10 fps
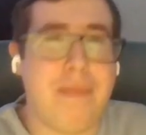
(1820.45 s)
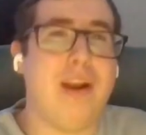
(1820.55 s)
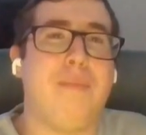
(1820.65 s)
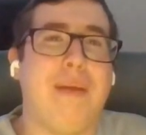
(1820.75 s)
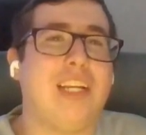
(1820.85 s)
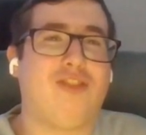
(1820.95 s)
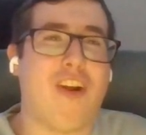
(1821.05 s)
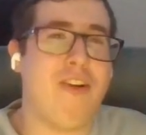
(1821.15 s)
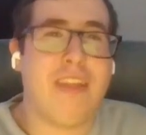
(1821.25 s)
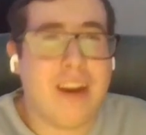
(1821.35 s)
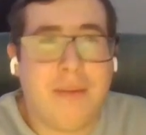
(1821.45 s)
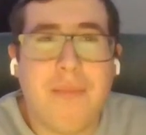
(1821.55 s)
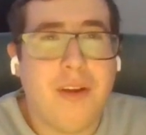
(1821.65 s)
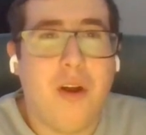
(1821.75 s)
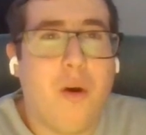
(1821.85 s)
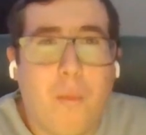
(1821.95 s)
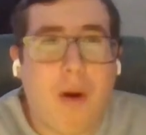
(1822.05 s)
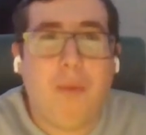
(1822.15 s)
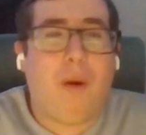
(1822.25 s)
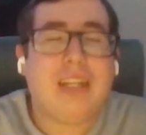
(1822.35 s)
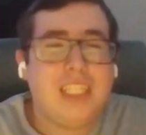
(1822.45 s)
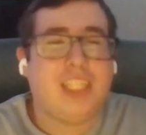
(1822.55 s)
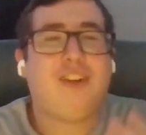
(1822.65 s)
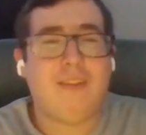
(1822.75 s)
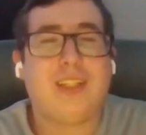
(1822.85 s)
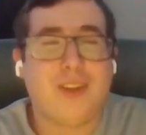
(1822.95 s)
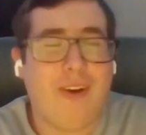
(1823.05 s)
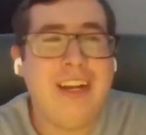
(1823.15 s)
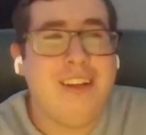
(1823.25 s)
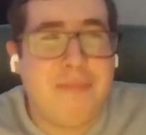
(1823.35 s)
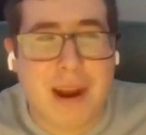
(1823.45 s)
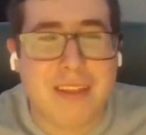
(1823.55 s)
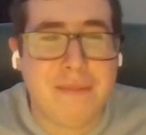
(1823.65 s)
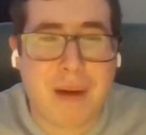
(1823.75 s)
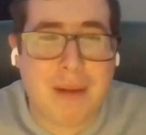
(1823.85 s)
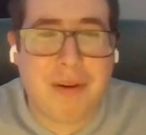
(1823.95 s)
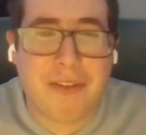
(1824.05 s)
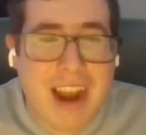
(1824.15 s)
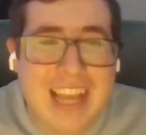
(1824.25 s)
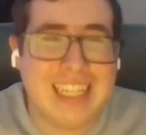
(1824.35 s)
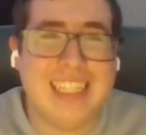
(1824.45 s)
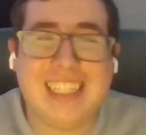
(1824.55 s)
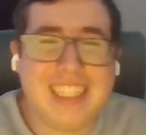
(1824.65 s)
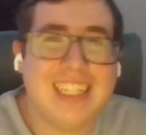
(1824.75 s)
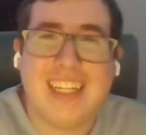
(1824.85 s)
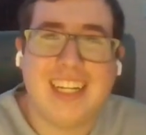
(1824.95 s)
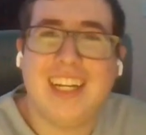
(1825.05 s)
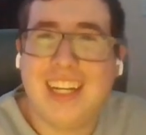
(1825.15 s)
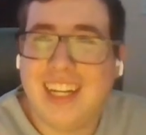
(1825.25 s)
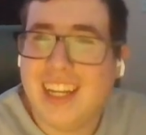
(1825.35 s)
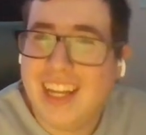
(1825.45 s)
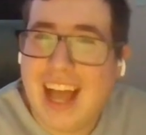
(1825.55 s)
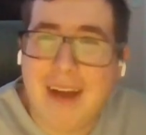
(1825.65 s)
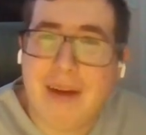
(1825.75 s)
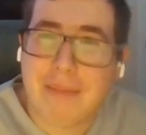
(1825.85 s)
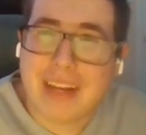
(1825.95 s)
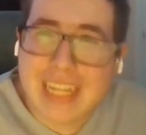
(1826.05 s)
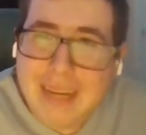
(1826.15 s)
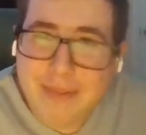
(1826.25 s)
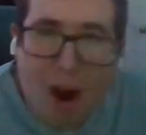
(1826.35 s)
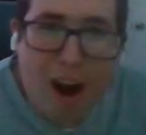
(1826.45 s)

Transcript: a better base runner than him. What does Trevor Story do better than Pablo Reyes? I'm gonna keep